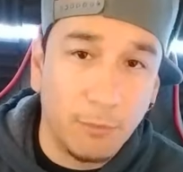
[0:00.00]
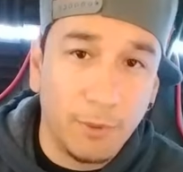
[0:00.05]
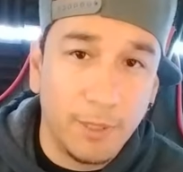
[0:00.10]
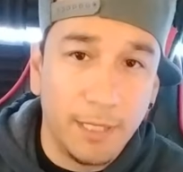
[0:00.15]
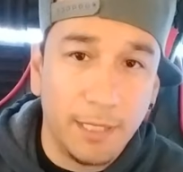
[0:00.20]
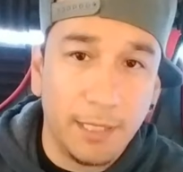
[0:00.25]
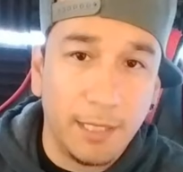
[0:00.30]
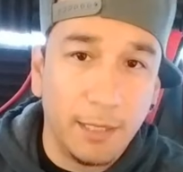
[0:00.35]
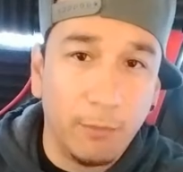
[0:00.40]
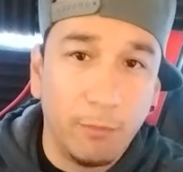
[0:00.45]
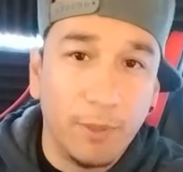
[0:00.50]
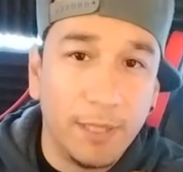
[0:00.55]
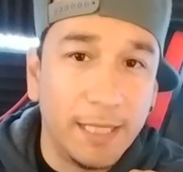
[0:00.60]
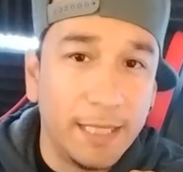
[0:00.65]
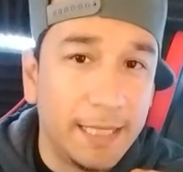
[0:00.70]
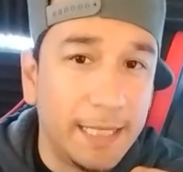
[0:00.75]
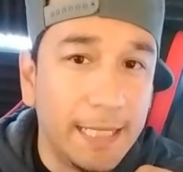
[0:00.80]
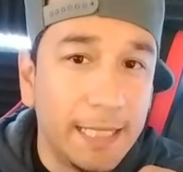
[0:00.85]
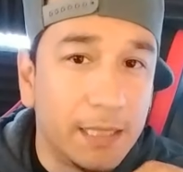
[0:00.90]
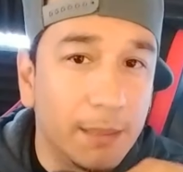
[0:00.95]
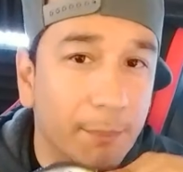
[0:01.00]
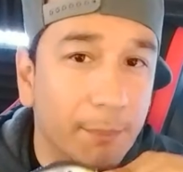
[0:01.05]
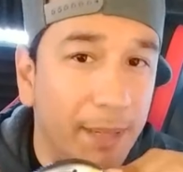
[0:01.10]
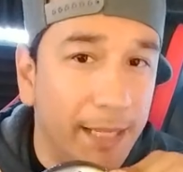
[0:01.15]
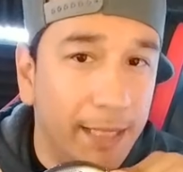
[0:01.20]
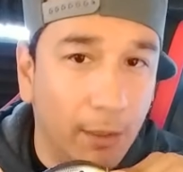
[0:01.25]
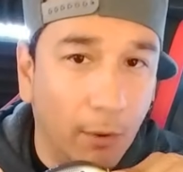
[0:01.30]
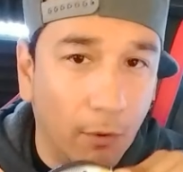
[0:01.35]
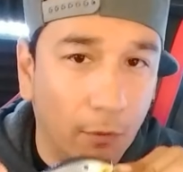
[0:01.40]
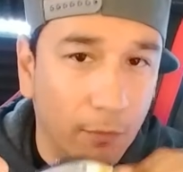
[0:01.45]
wouldn't eat the
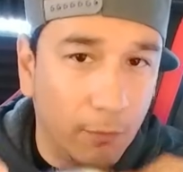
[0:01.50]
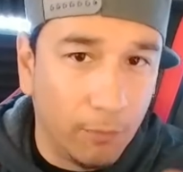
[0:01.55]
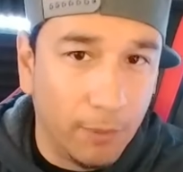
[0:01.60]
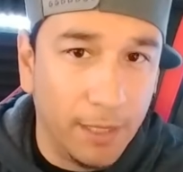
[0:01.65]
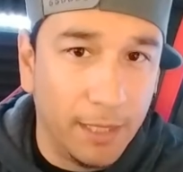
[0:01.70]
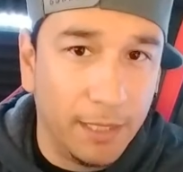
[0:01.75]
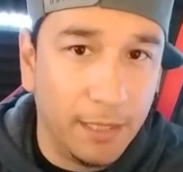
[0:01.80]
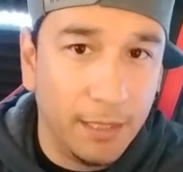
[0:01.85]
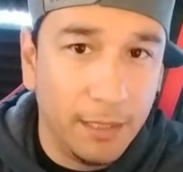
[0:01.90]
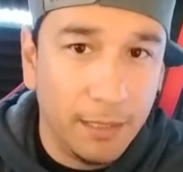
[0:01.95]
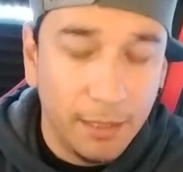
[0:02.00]
bait all the way.